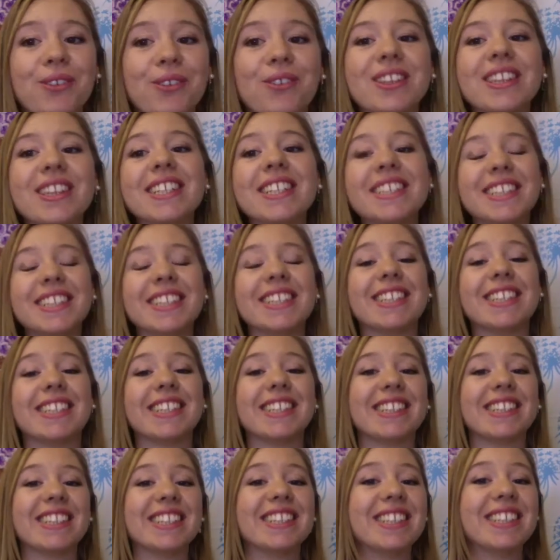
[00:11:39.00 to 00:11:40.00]
this is
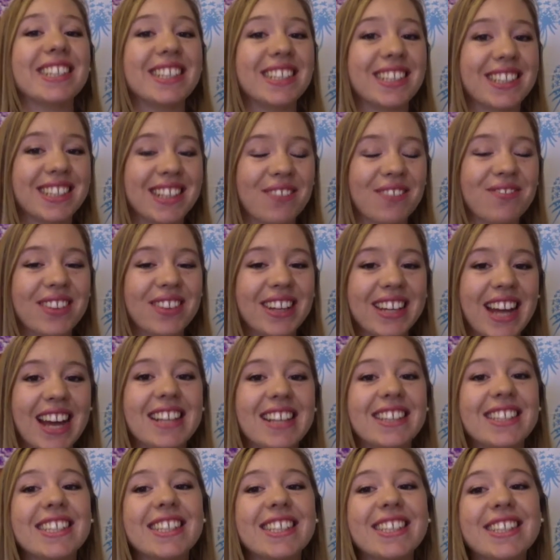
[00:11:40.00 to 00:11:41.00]
something I
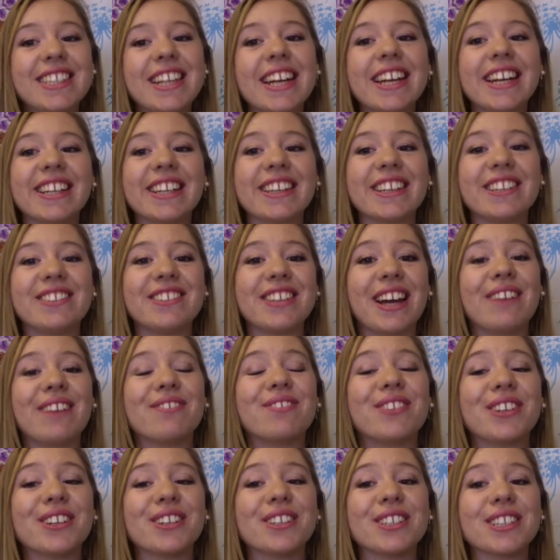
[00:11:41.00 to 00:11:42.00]
did say in the
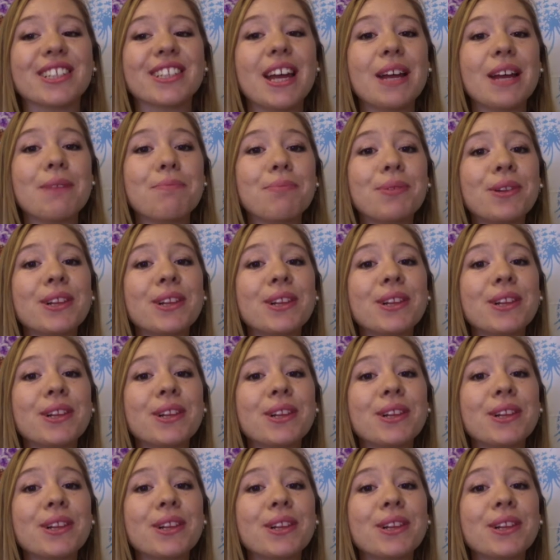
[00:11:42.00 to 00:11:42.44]
chapter is like,